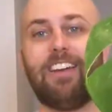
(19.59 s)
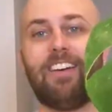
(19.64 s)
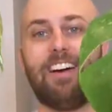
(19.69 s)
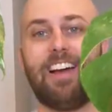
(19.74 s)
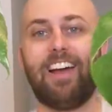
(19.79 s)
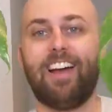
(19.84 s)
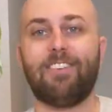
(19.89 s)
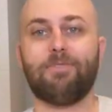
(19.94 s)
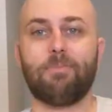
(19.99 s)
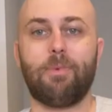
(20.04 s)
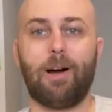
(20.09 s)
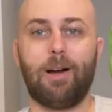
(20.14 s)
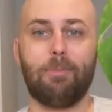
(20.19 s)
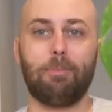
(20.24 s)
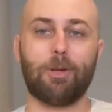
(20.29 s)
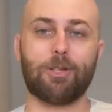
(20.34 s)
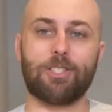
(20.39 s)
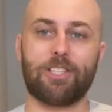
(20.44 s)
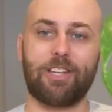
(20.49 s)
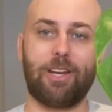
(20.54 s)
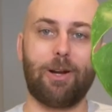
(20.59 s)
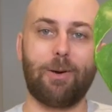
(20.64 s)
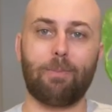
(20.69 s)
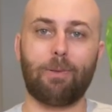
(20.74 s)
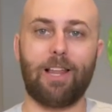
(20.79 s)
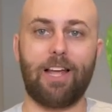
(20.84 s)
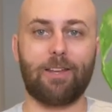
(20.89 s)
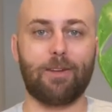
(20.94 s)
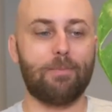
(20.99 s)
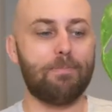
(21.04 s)
I have my Monstera
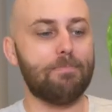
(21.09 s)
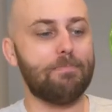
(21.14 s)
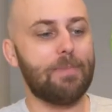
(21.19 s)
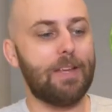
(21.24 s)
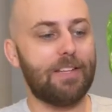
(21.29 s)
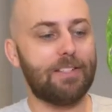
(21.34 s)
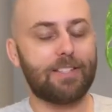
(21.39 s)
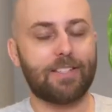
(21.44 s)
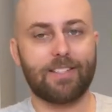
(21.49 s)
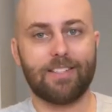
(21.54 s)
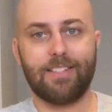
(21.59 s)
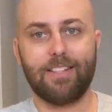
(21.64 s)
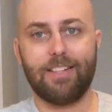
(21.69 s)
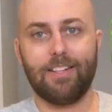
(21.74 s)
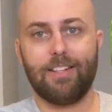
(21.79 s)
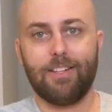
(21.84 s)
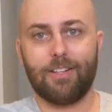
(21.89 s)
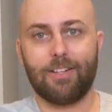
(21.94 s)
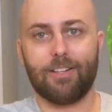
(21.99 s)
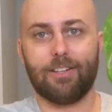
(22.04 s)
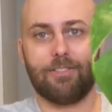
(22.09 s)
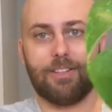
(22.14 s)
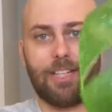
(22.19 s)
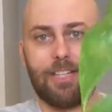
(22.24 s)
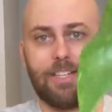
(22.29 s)
Platinum Mint over